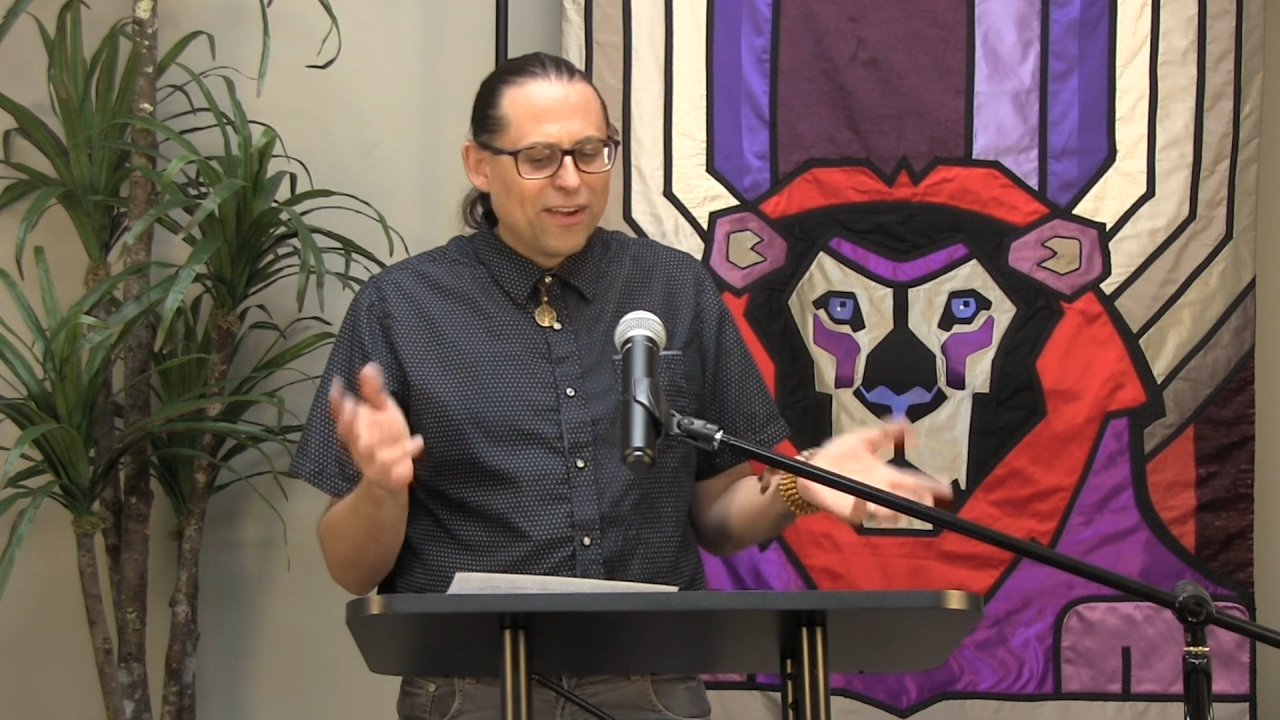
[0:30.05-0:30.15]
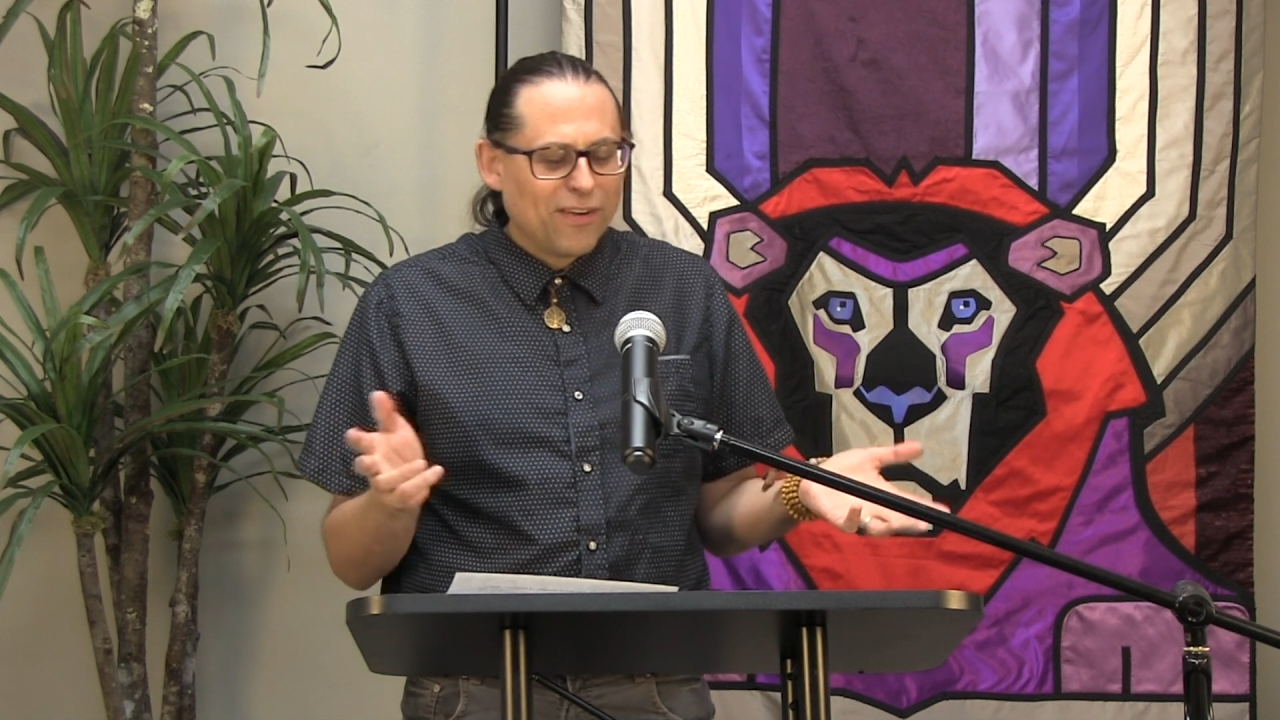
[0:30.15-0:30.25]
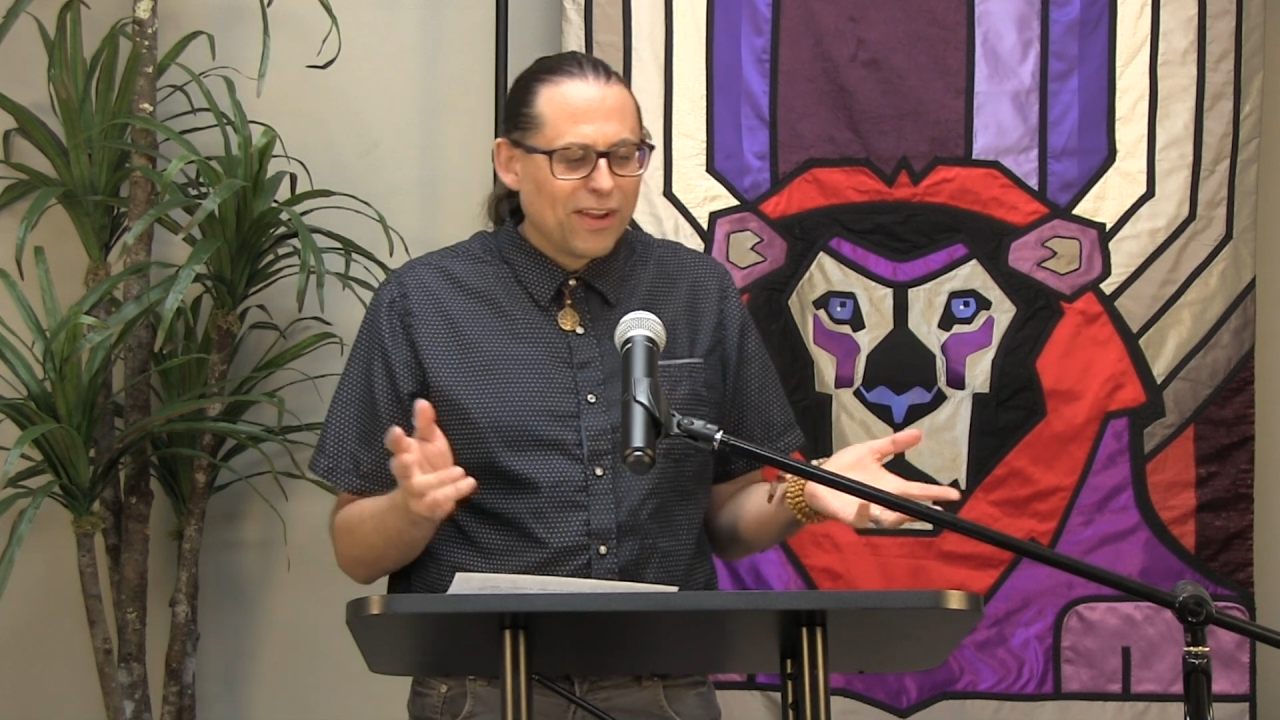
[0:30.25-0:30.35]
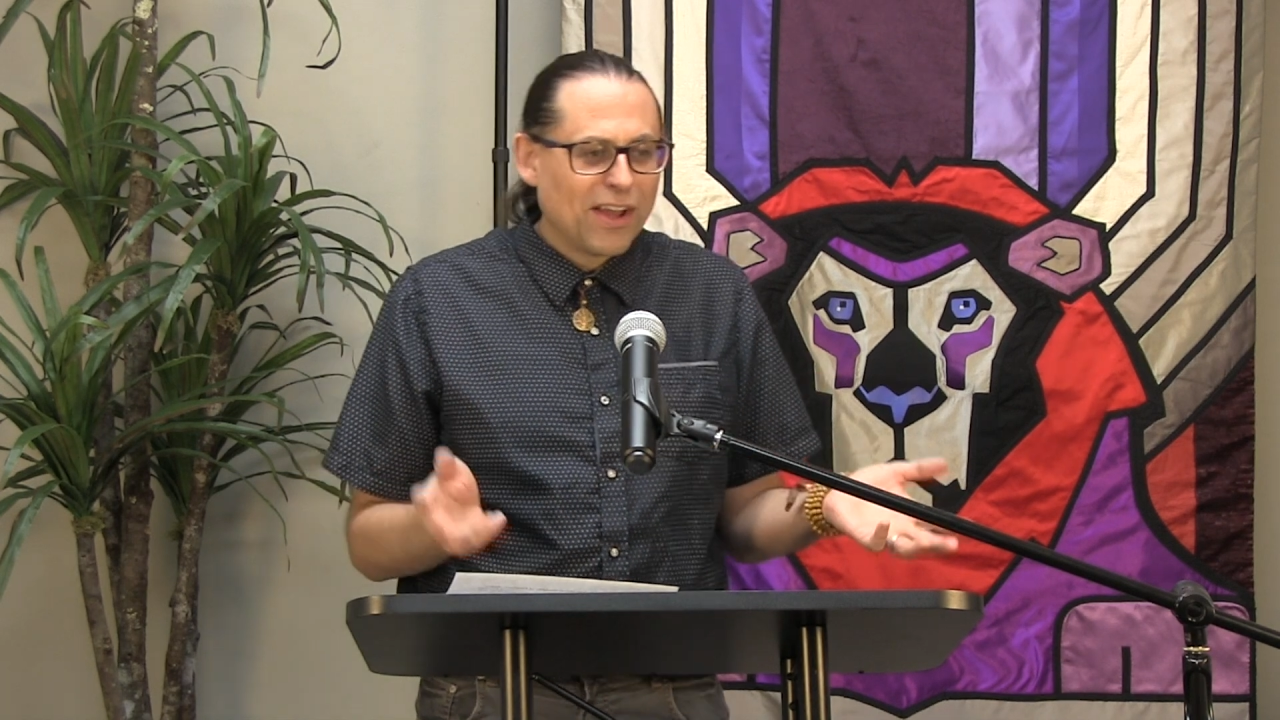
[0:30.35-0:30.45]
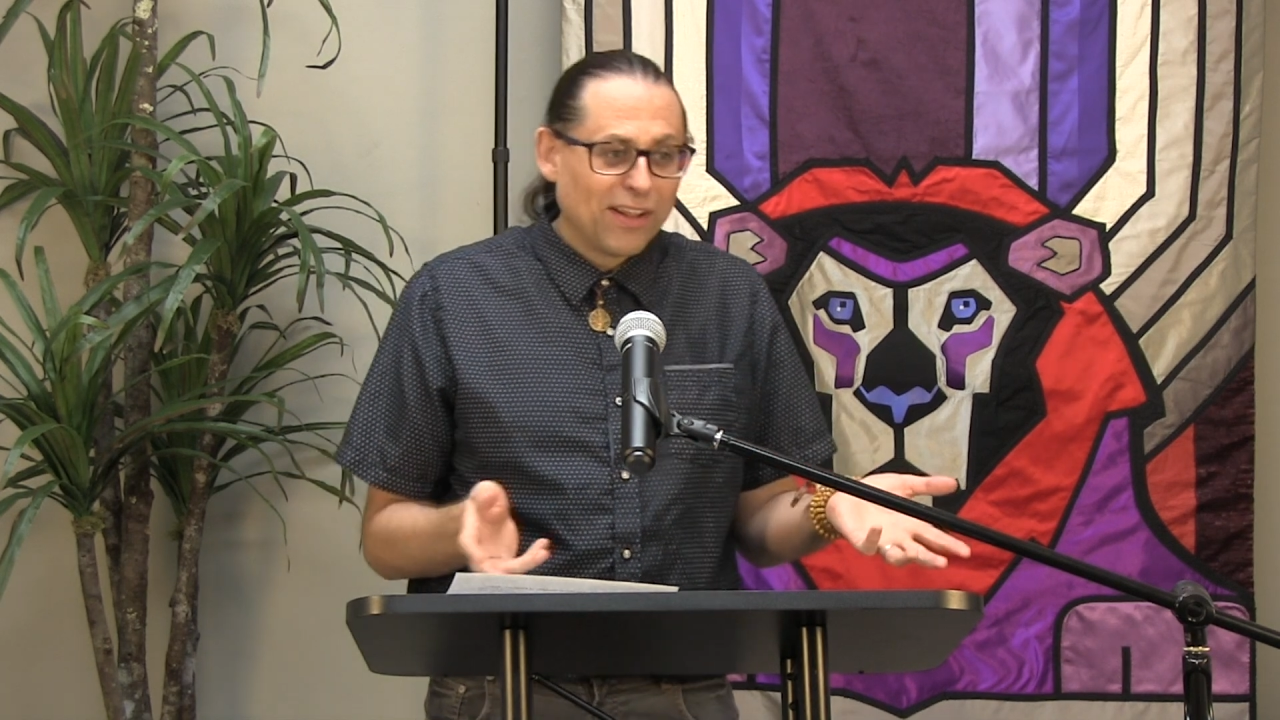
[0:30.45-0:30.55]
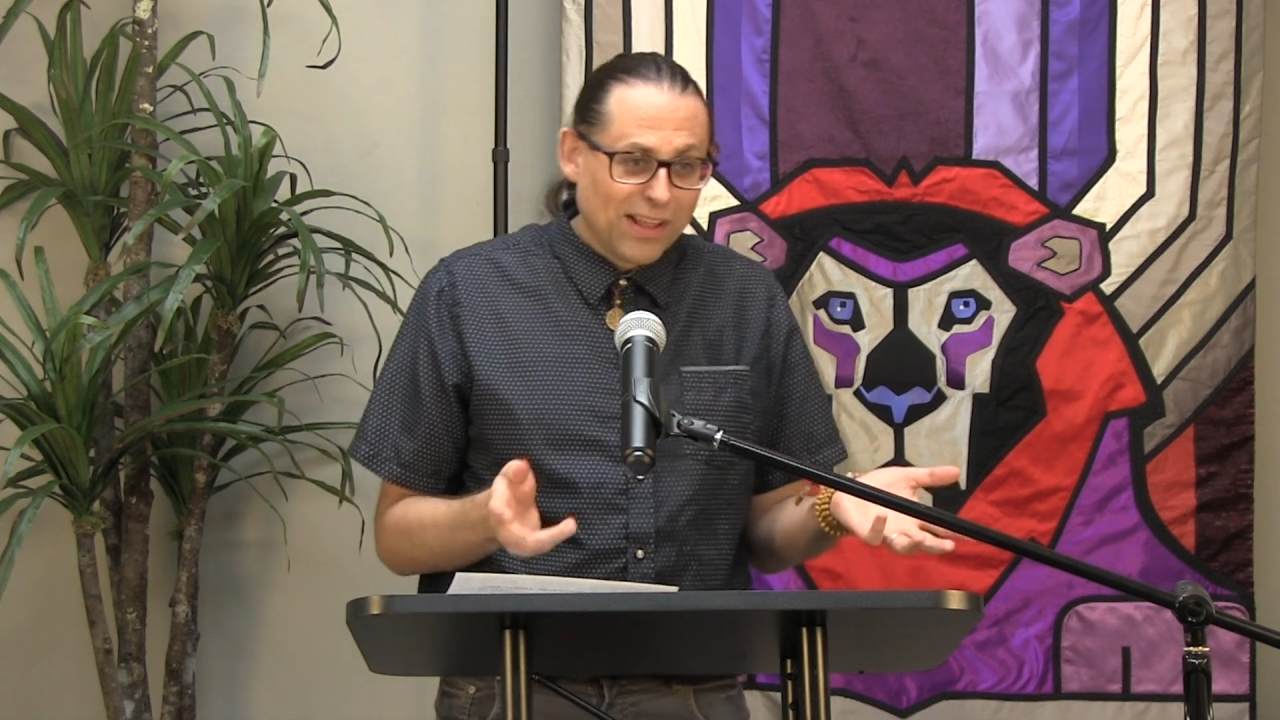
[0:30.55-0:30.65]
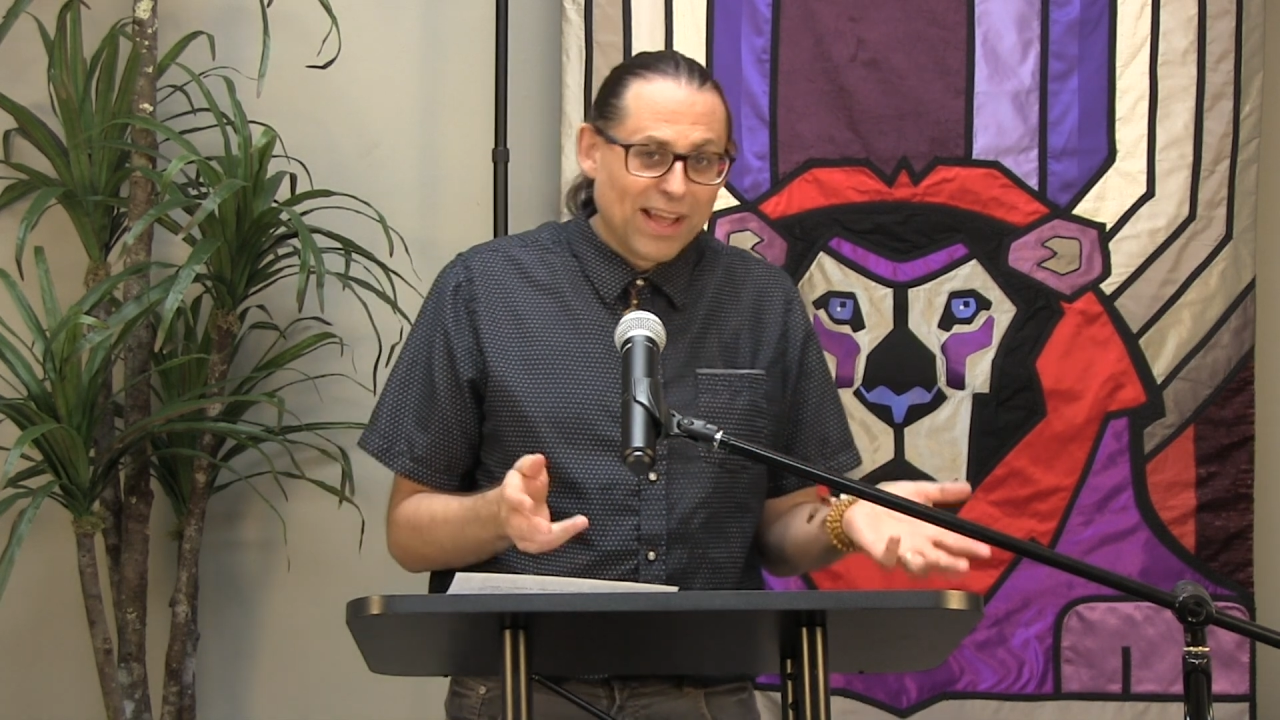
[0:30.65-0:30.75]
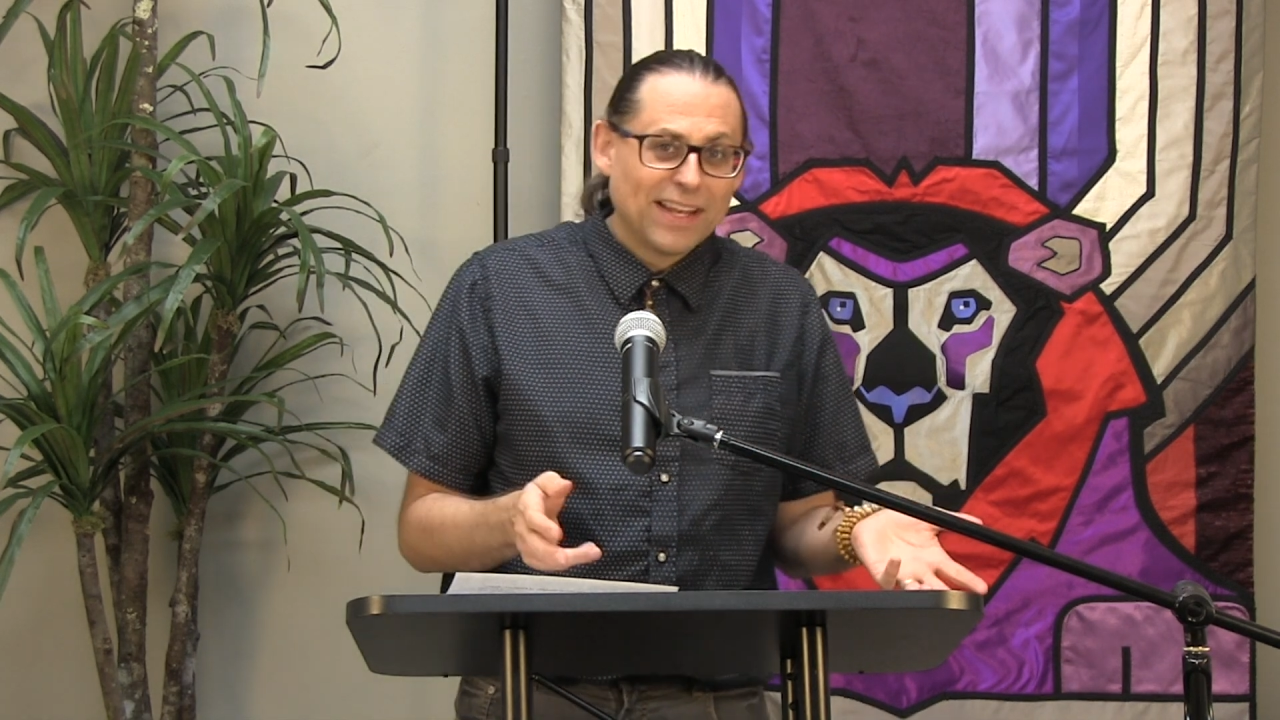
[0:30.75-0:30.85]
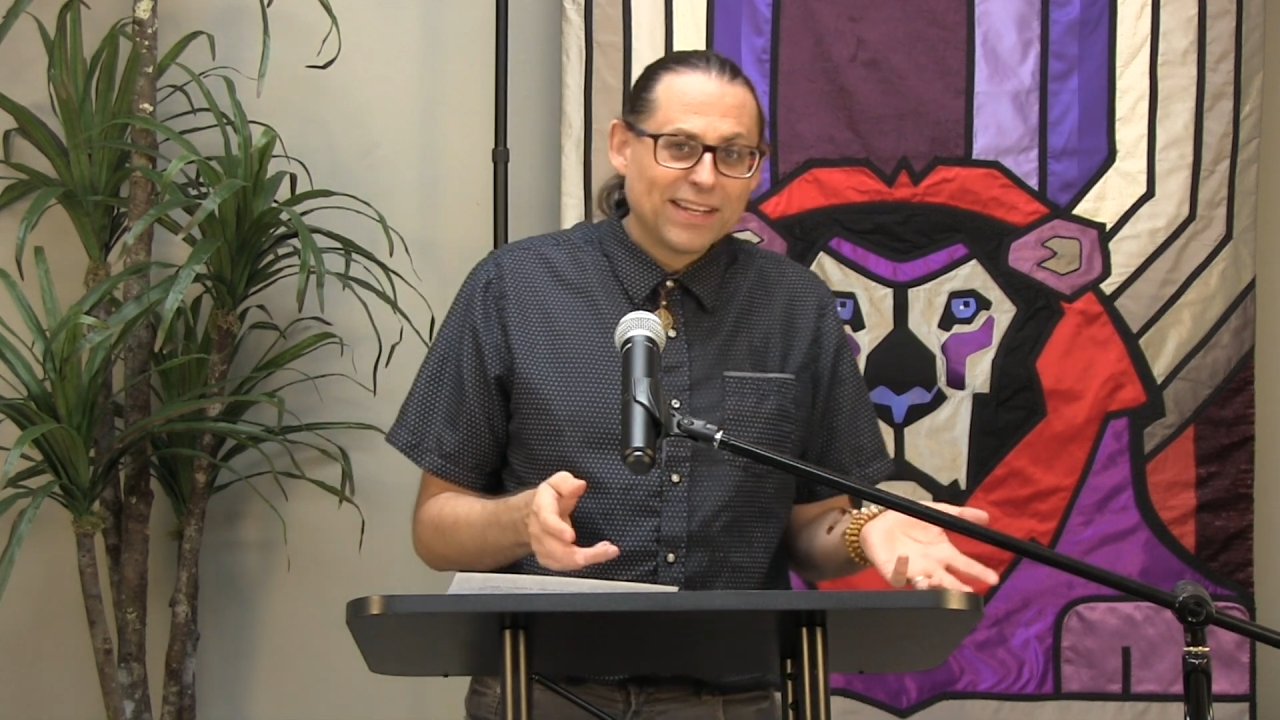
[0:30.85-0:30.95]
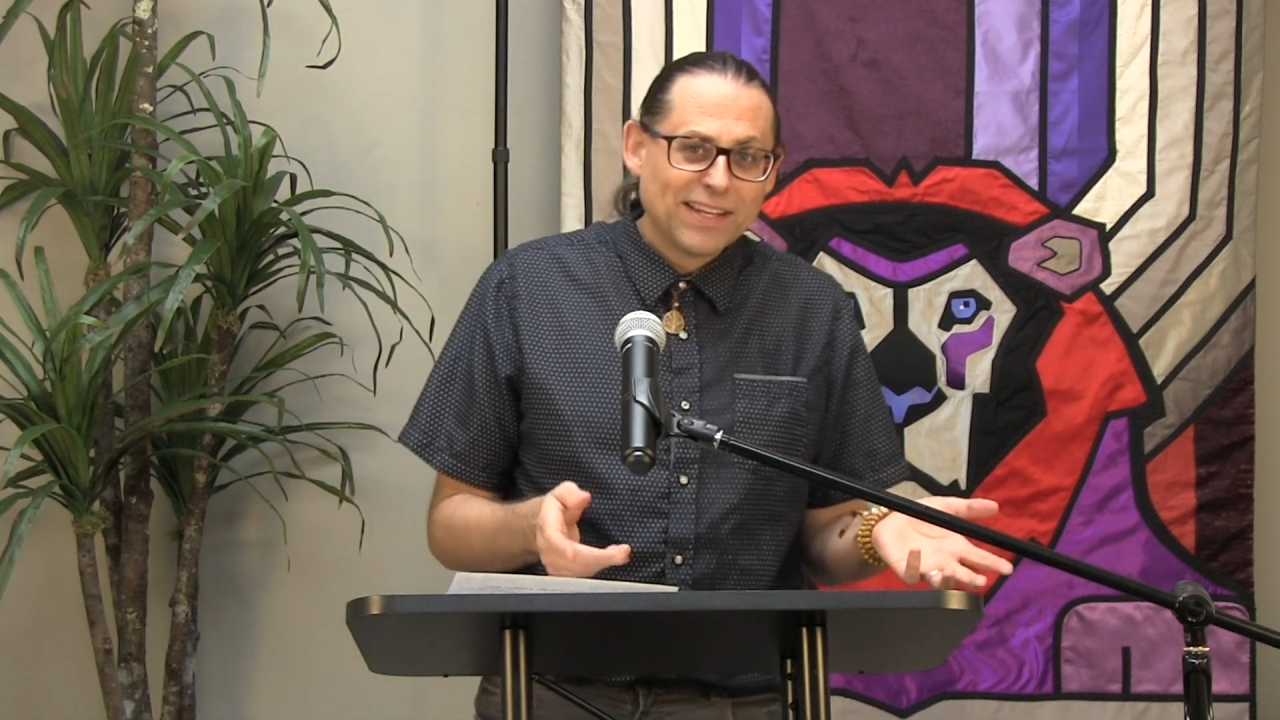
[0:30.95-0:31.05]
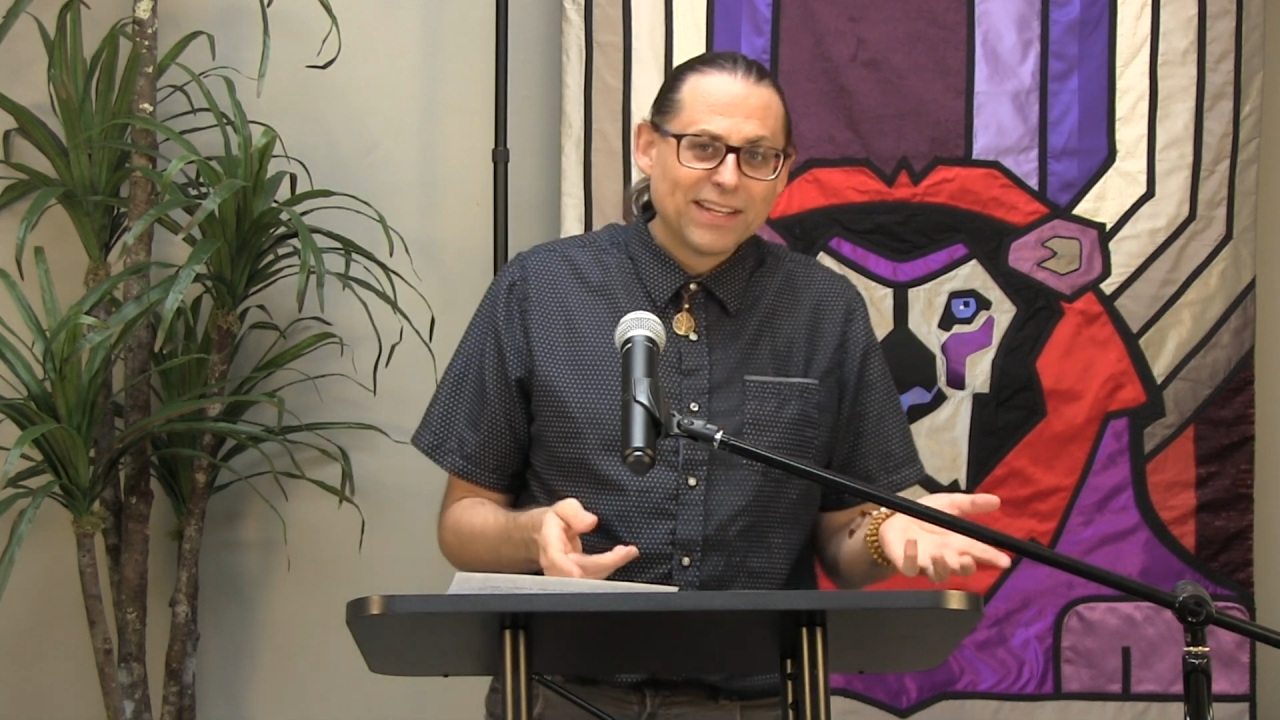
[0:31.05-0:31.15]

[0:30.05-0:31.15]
hearing a lot